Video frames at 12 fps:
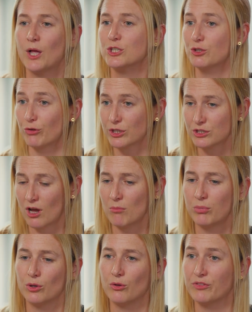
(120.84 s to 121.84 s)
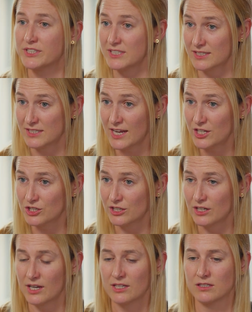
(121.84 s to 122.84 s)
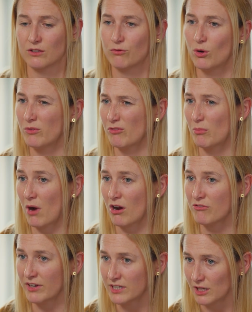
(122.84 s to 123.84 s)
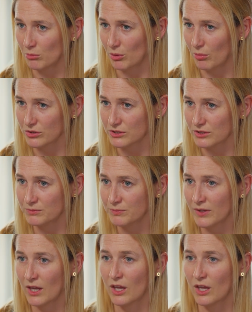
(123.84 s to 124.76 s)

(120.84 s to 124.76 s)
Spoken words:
So for example, the dissertation is in the form of a mock funding proposal.